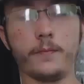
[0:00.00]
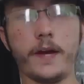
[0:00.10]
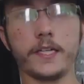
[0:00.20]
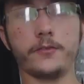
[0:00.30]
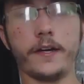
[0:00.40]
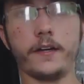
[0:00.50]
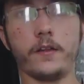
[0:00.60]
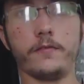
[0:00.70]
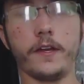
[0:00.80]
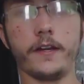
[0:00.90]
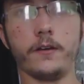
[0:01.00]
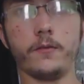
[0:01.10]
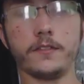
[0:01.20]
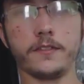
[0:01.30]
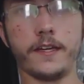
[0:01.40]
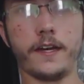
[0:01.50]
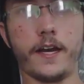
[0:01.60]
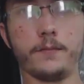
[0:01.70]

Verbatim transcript: Welcome back to another video. Once again,